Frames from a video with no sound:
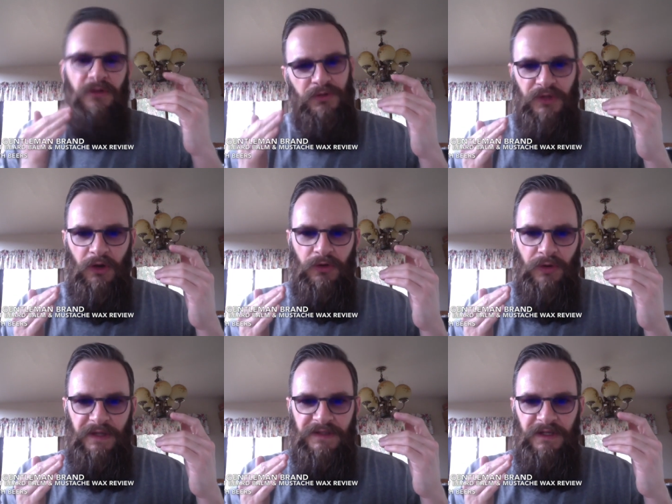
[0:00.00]
goes all
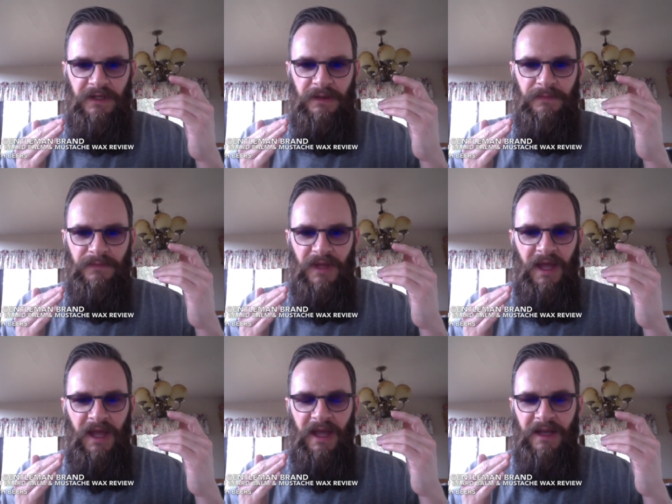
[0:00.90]
crazy
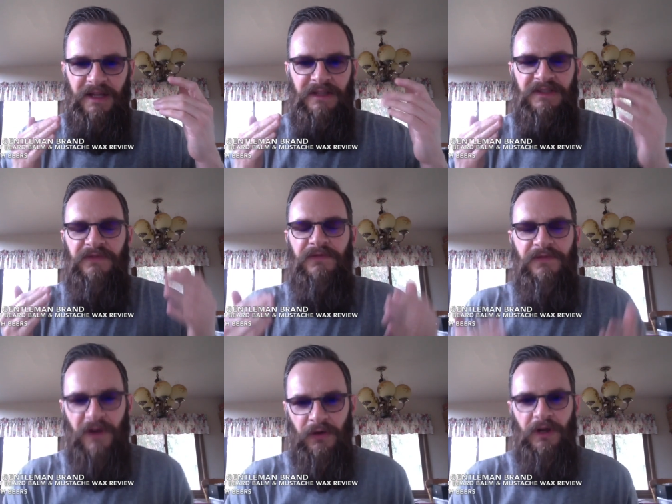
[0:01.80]
and it's
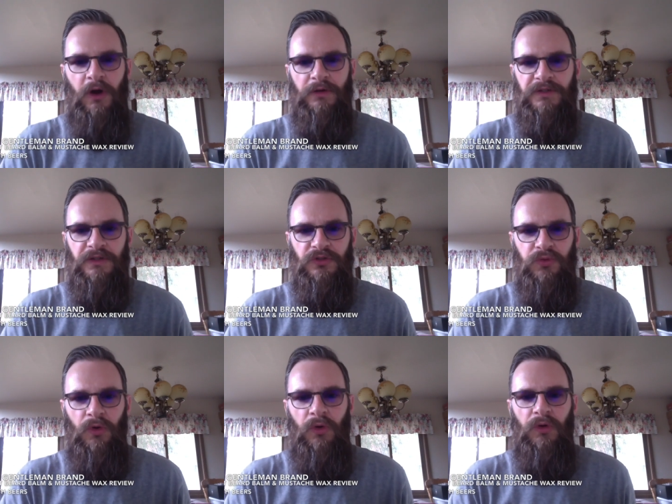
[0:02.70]
very hard to
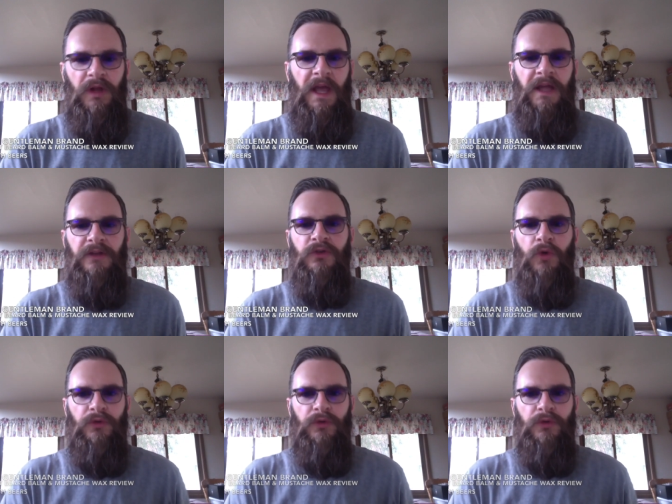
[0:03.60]
control and